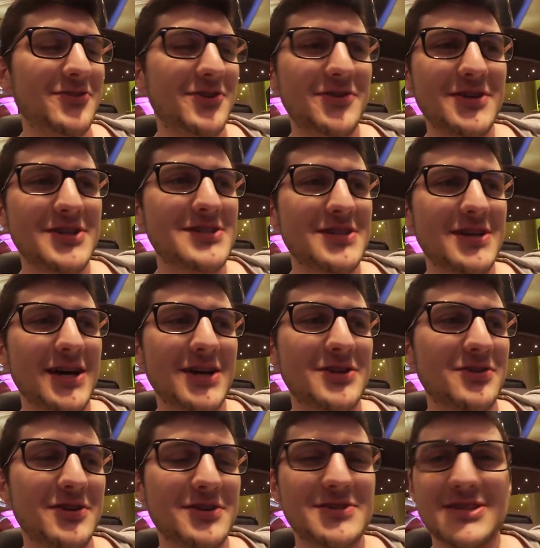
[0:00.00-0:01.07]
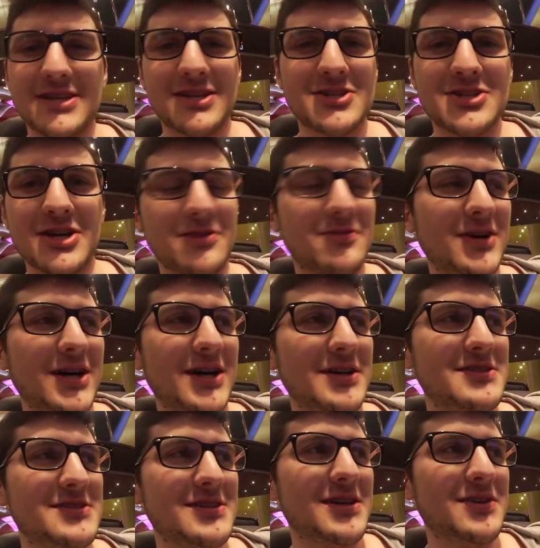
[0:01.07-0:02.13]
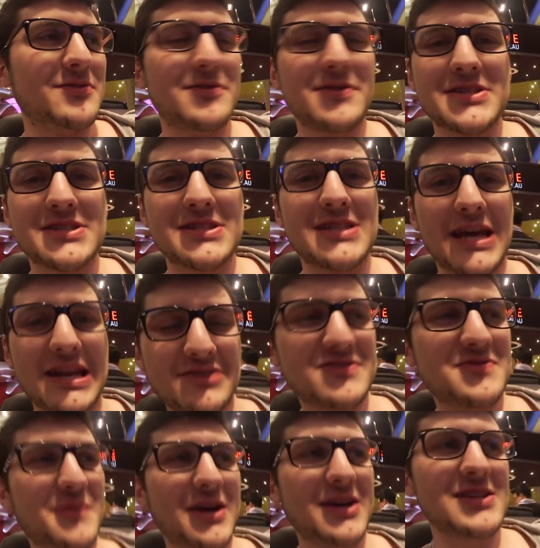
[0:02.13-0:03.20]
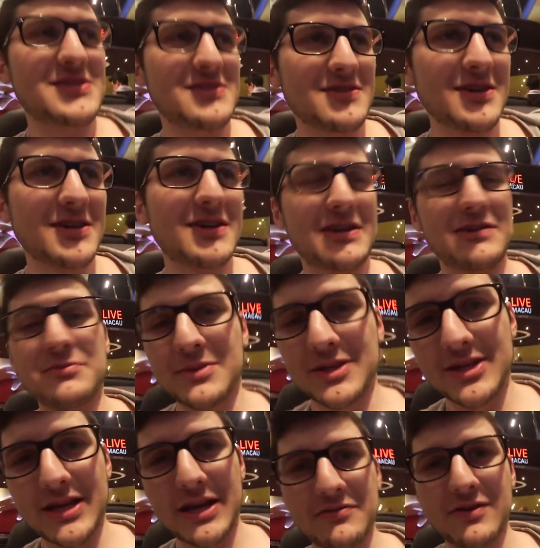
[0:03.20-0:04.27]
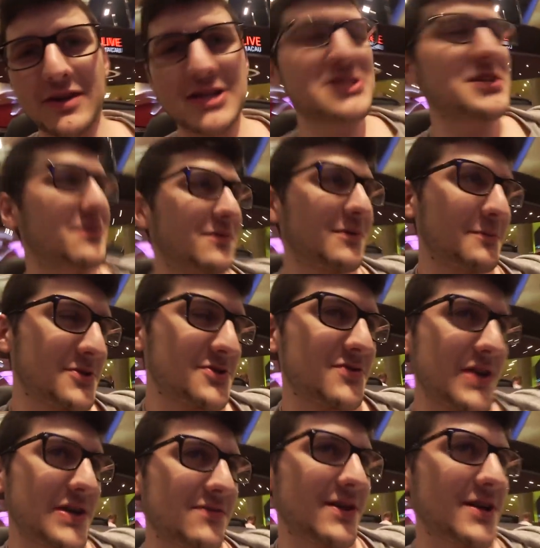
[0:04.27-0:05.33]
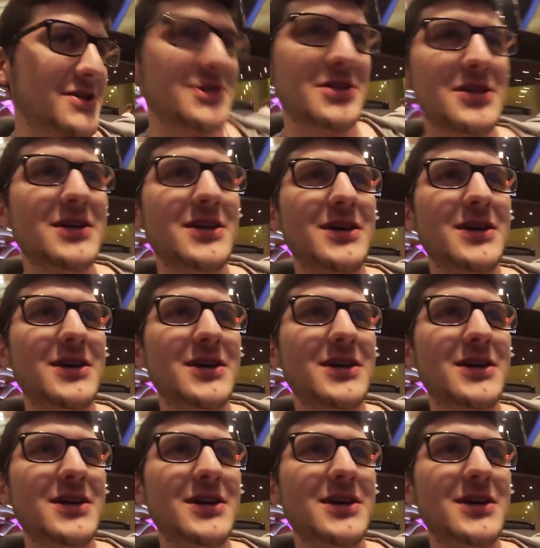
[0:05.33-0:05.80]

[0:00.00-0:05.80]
Rivers uh, turn is like the check of hearts and rivers the ten of spades, giving me the nut flush, giving him the straight flush.